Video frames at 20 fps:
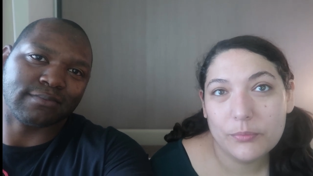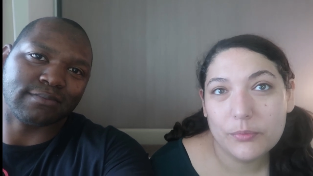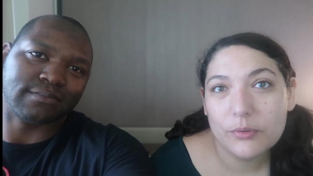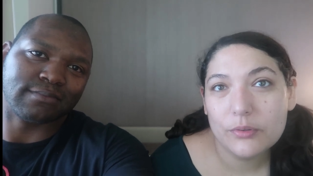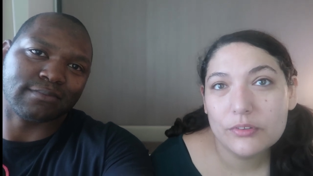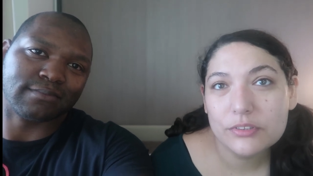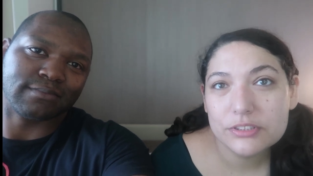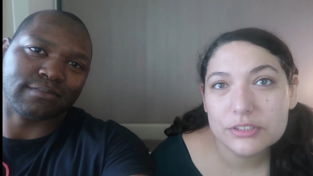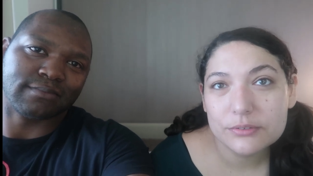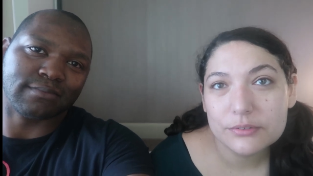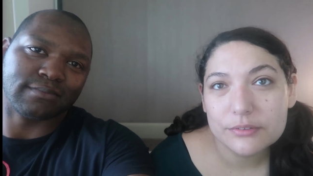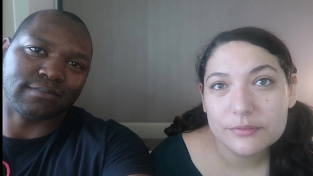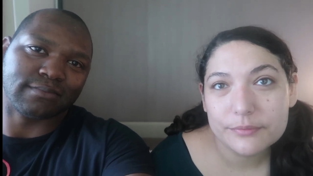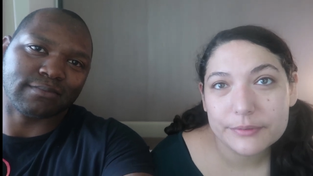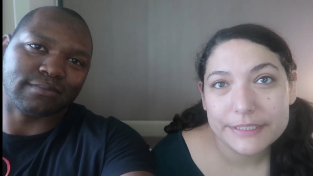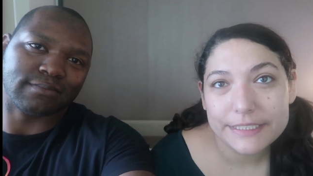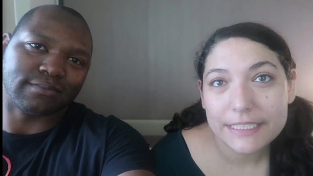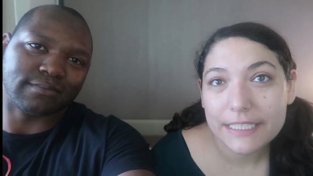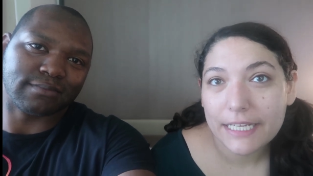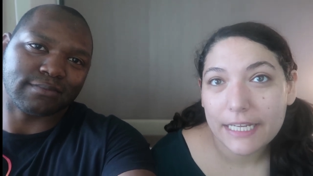Speaker 1: we'll do a
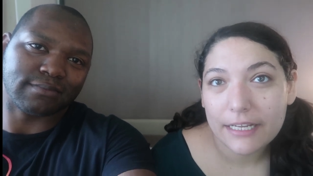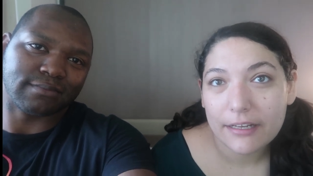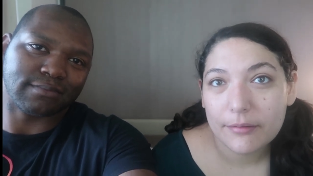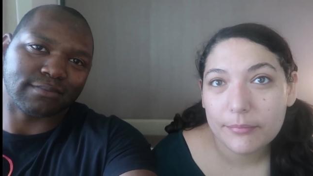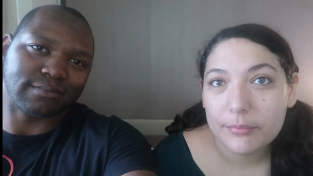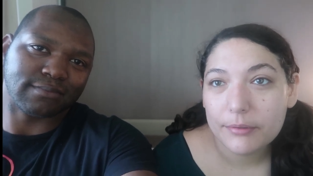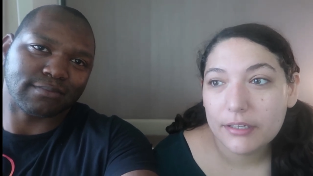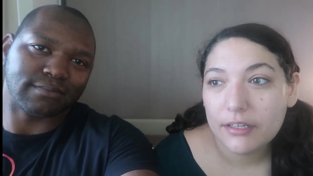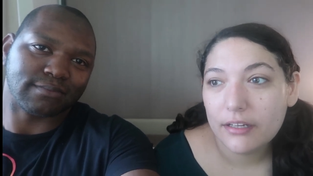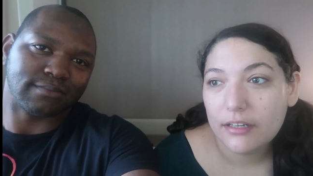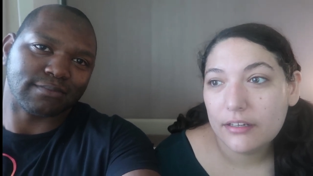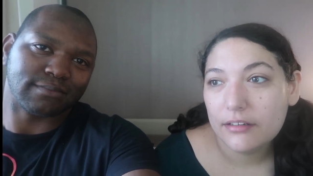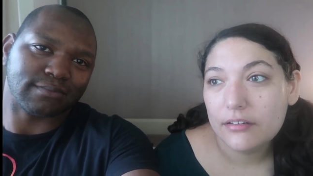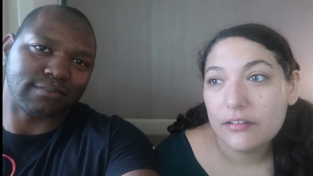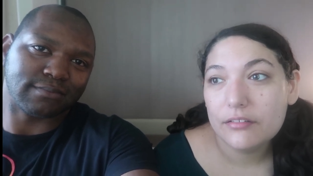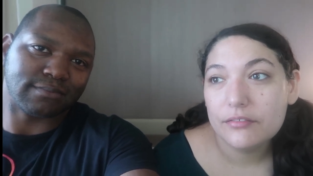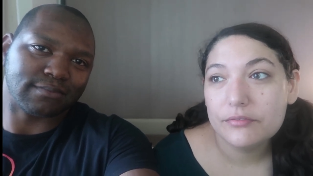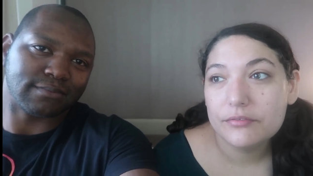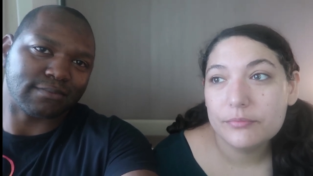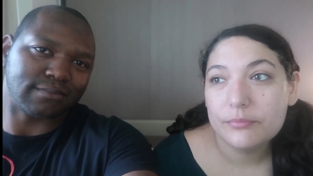recap
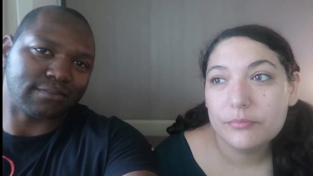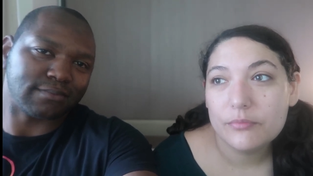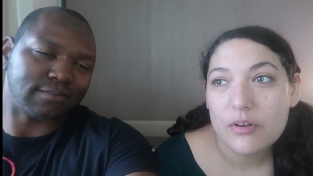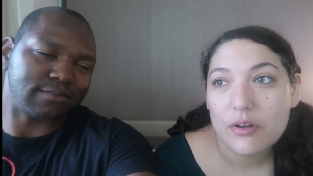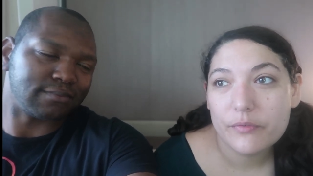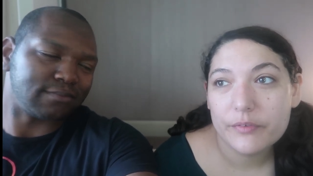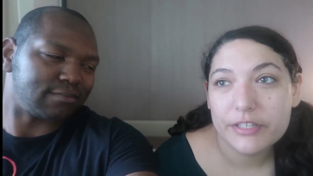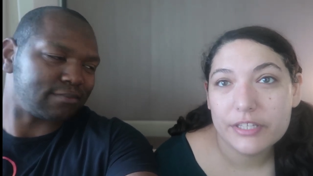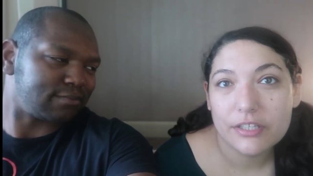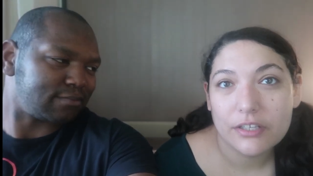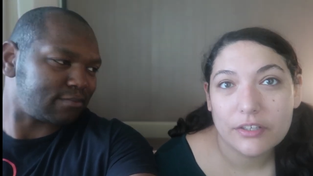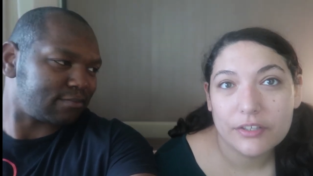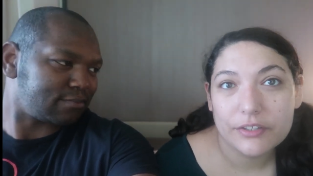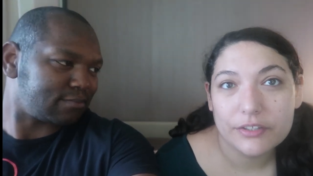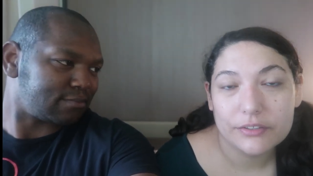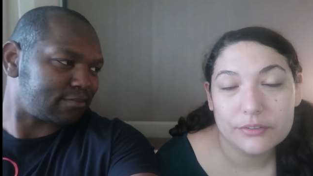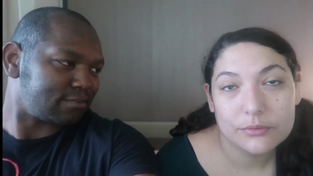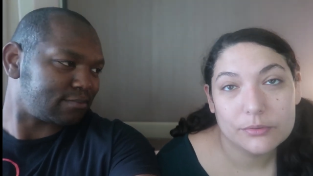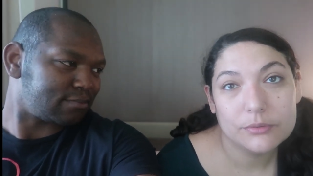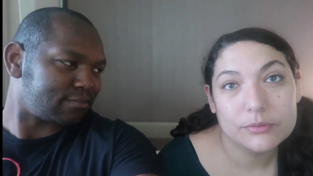of what we thought
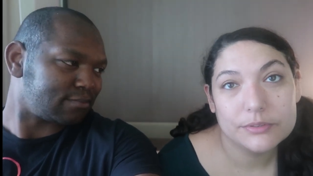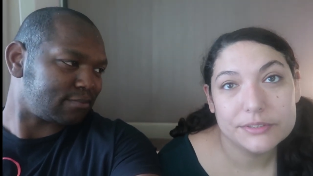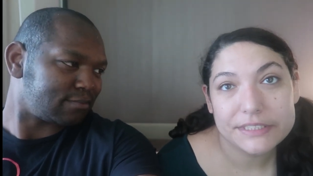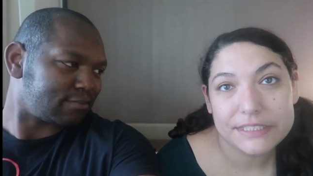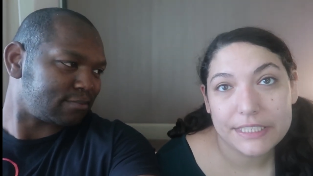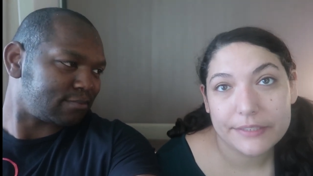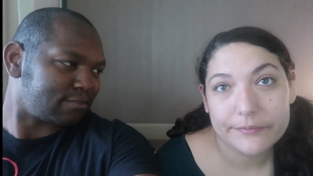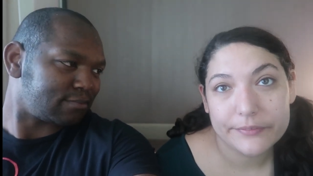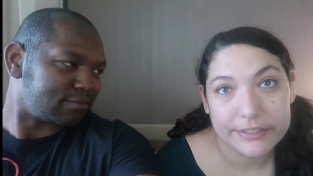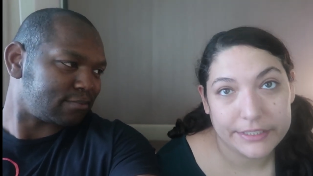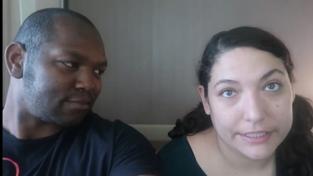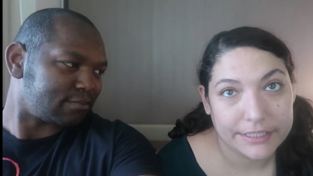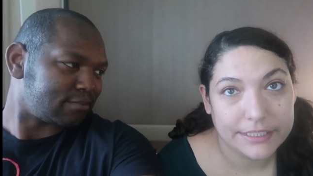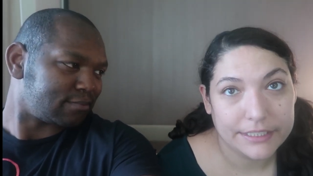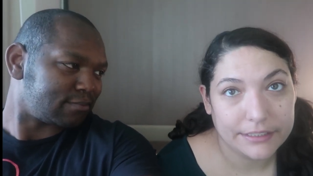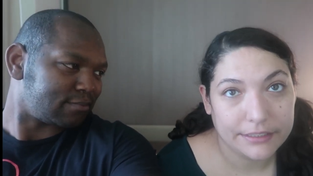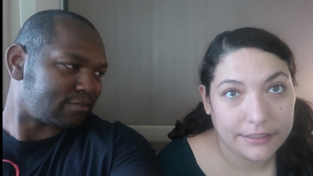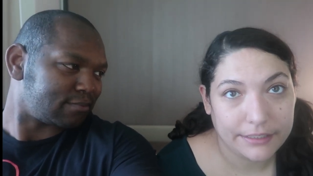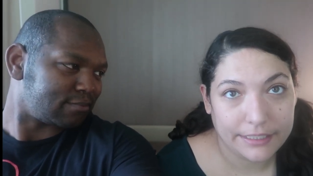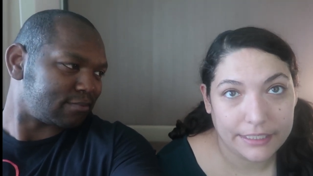of the cruise and
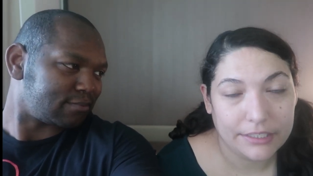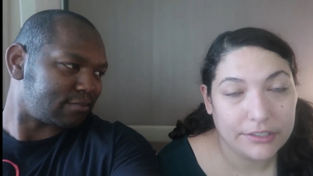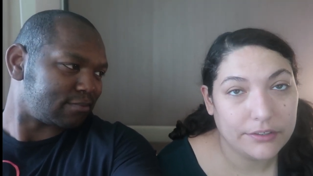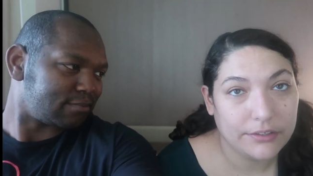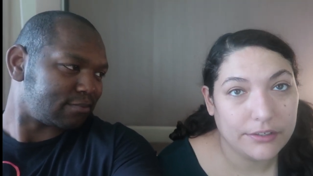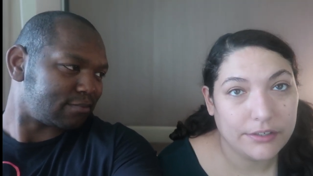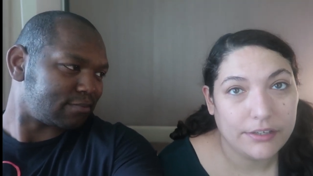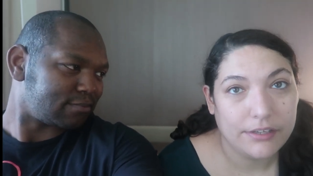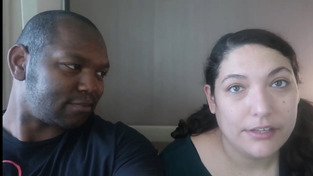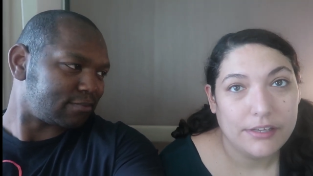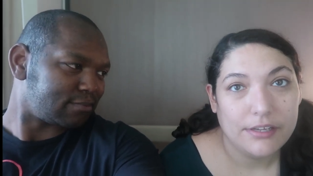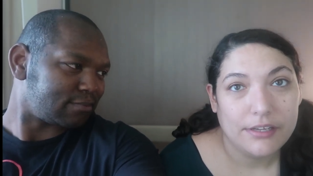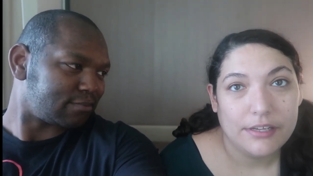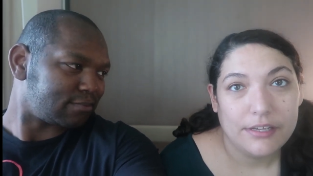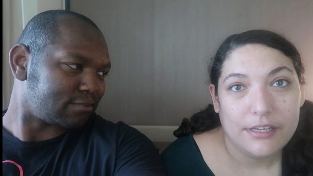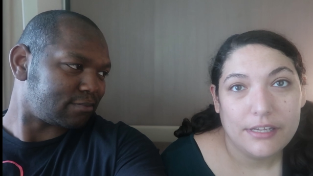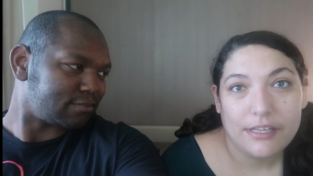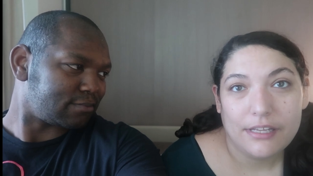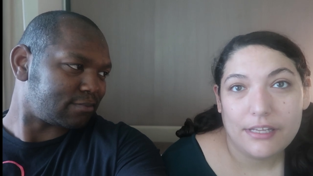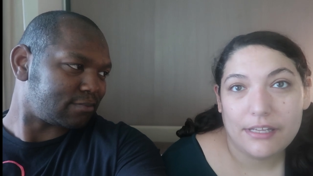everything later,
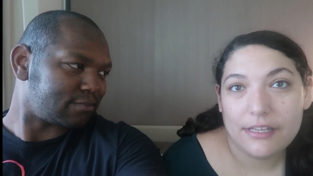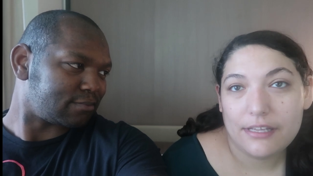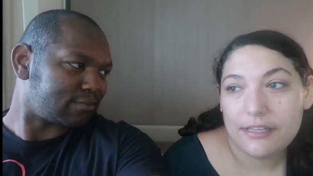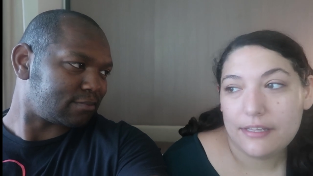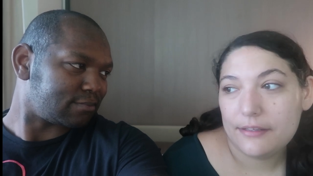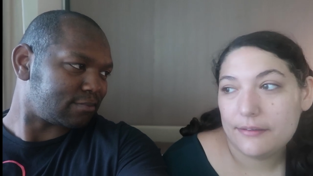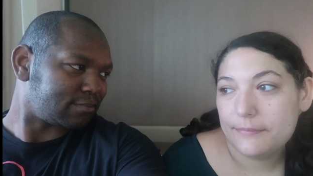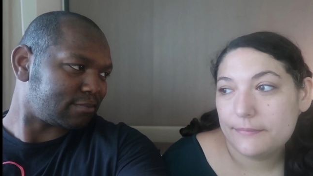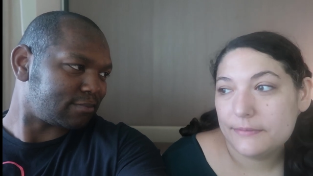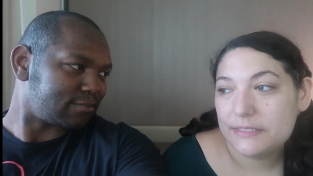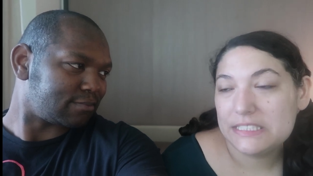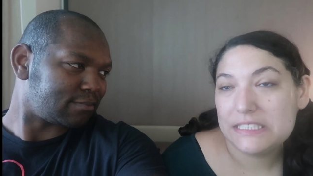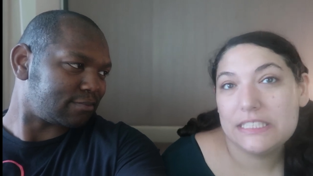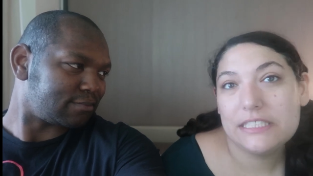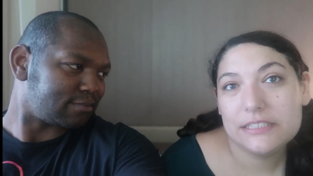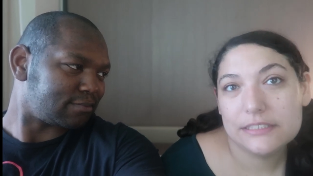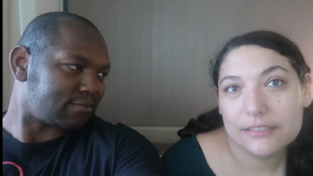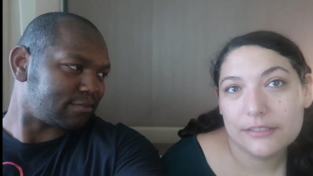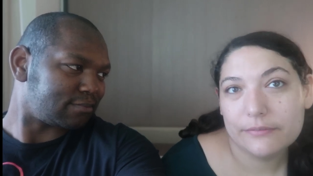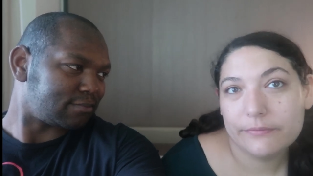um,
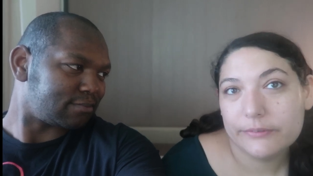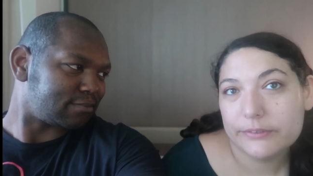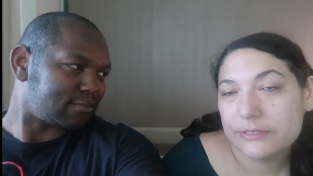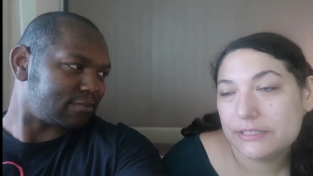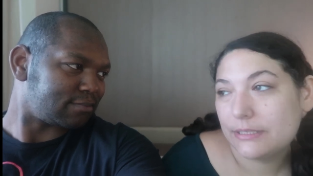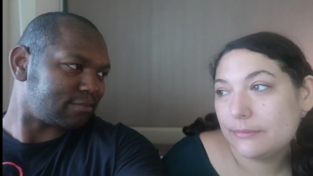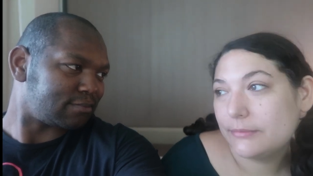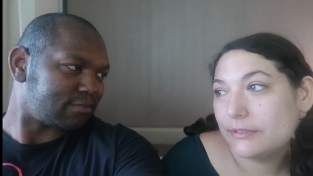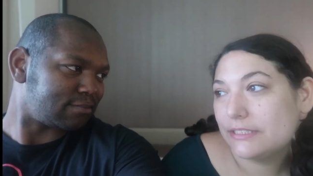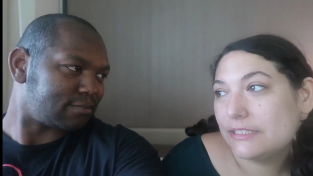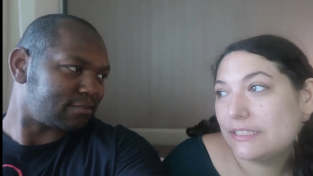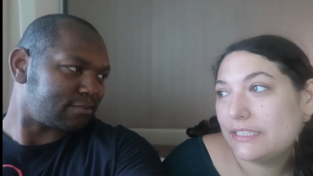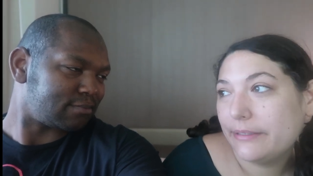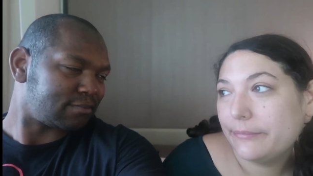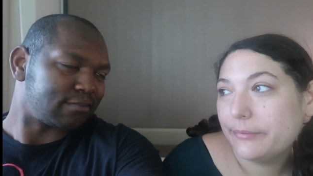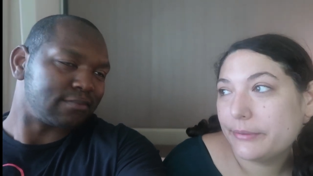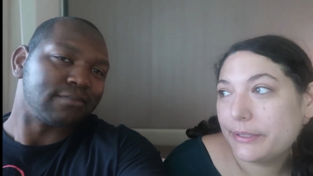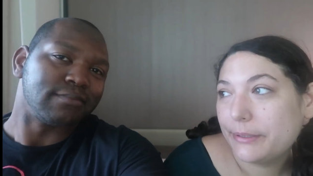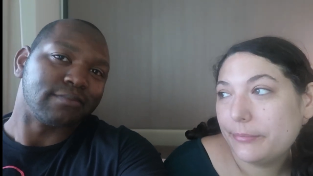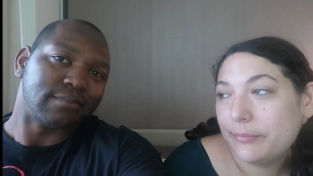since this is our first time on
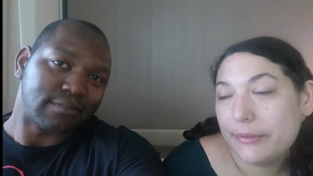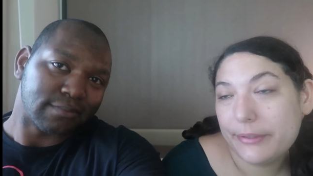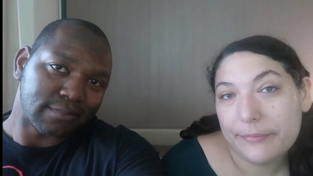Celebrity.